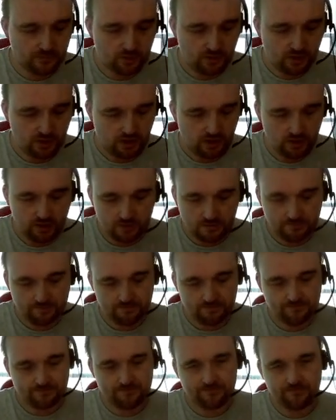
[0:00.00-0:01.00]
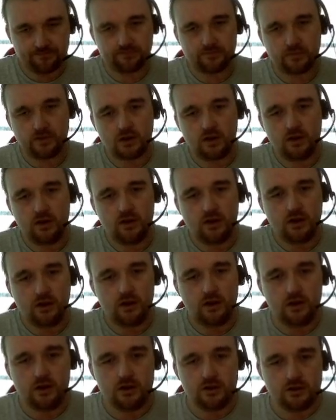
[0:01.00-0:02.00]
Okay,
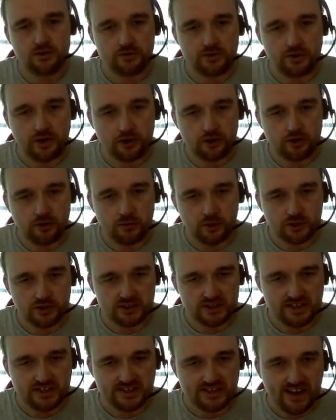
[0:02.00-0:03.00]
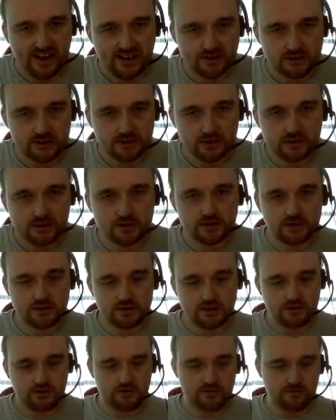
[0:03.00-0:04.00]
so we now come on to the
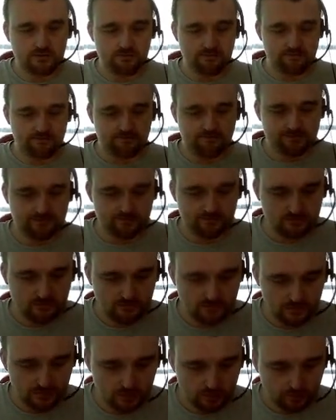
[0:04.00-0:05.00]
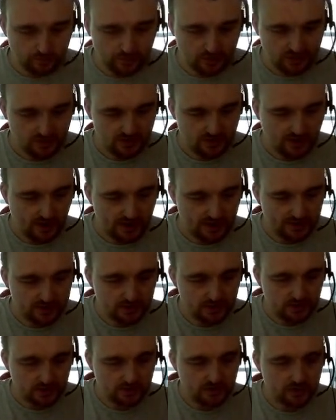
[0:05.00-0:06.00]
dancers. So we've got the
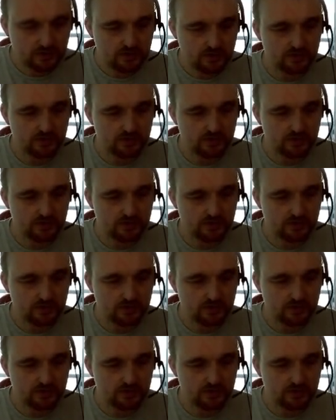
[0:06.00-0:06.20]
dancer,